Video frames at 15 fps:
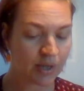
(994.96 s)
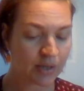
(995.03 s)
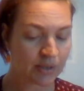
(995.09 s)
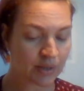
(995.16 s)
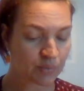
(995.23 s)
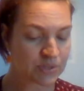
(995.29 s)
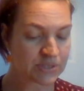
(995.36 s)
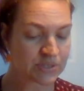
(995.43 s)

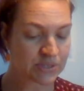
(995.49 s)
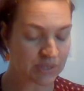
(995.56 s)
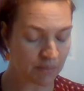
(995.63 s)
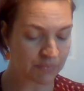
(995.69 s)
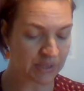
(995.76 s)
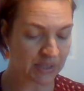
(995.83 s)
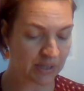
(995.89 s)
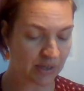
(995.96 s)
There was
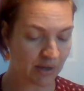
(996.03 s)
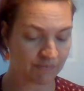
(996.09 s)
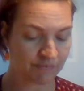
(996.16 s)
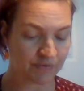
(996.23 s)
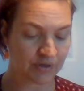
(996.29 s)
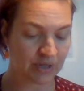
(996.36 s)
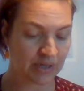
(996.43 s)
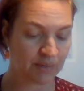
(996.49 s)
something
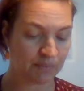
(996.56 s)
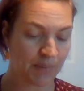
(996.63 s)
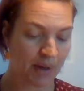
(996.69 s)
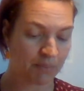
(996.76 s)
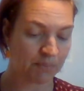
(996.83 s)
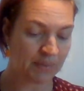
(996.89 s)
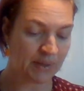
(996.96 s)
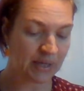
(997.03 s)
comforting
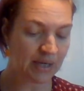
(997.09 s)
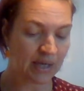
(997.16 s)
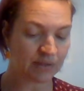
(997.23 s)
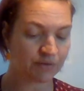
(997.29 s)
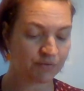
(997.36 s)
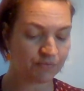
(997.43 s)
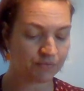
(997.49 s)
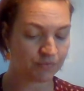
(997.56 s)
about being at
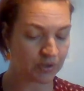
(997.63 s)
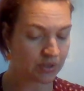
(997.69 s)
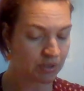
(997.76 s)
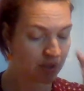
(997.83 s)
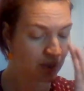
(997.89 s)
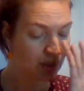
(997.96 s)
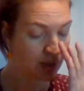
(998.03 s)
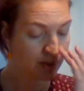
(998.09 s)
the foot
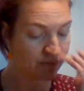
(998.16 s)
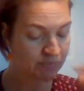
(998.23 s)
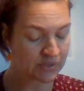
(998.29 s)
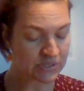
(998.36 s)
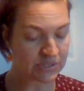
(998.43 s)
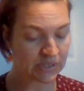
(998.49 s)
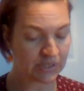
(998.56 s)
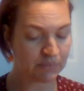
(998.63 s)
of the
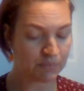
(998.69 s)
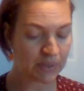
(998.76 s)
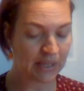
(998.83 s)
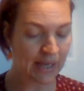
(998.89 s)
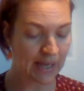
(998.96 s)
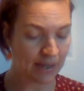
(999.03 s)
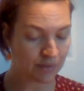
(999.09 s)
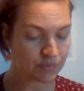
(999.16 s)
sleeping
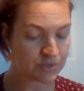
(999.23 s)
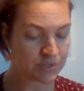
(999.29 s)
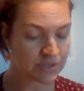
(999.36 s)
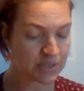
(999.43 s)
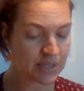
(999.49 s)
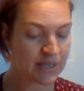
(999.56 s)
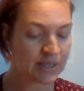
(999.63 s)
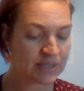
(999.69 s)
house,
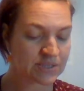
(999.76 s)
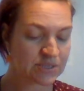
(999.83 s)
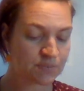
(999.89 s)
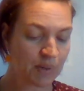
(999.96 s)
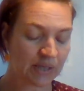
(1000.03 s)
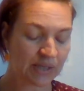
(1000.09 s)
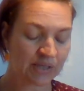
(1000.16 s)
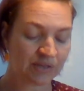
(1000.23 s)

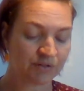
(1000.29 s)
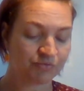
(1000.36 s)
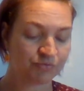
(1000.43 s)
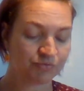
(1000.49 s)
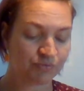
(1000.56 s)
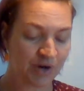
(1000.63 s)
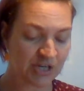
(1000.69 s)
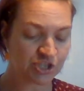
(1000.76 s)
smelling the
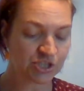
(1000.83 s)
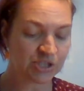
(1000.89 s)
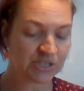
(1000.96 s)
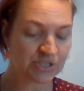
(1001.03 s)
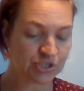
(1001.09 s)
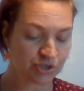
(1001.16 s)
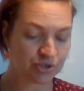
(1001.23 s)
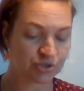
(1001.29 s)
freshly
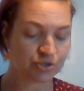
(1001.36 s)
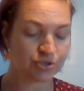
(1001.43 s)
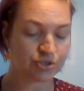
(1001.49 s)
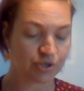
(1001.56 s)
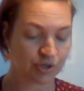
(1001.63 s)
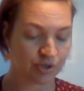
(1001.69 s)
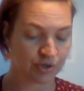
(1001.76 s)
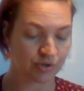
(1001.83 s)
turned
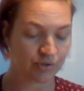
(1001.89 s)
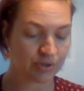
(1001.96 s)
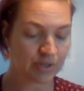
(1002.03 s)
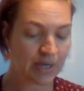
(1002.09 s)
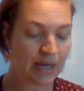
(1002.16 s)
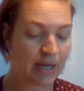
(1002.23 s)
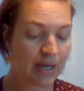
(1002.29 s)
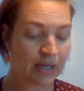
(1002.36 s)
earth
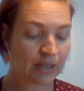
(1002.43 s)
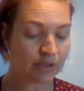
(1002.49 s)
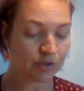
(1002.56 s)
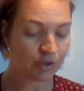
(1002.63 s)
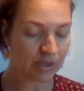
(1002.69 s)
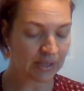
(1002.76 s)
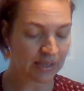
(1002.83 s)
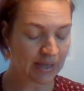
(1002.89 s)
and
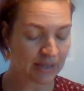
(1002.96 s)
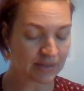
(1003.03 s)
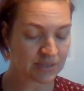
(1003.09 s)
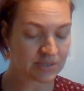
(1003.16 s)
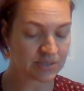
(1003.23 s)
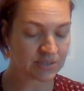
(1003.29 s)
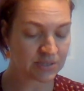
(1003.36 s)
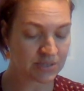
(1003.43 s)
looking at the
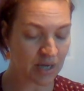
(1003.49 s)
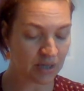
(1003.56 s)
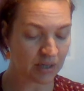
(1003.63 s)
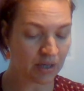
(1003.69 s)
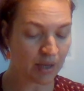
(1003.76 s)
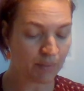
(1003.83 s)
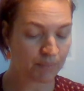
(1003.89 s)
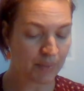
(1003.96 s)
snug
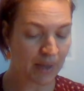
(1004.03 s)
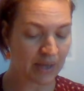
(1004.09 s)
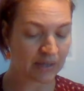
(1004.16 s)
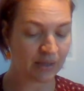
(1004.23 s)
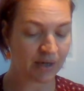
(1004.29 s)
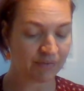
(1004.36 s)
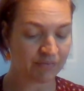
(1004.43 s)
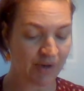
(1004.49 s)

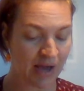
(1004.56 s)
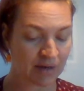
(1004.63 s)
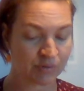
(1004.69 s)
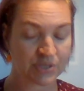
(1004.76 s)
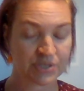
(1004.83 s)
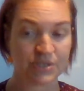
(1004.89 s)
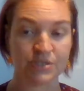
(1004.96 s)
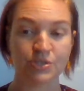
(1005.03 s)
bed of
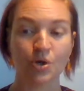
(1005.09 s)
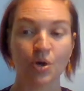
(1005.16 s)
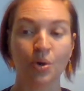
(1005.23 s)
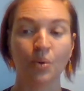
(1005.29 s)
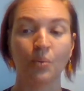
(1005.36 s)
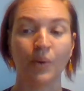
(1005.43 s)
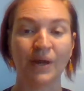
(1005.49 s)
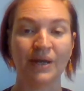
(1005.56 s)
irises
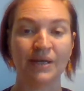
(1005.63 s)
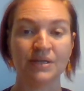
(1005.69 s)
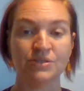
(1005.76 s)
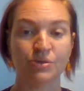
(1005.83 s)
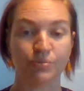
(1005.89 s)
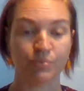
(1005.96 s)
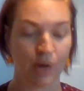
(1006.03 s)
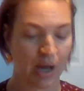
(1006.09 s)
waiting
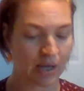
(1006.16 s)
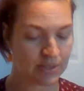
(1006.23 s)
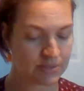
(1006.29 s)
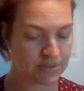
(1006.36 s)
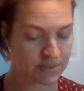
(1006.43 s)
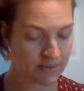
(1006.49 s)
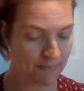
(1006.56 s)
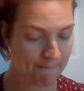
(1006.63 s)
to
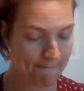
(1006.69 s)
rise.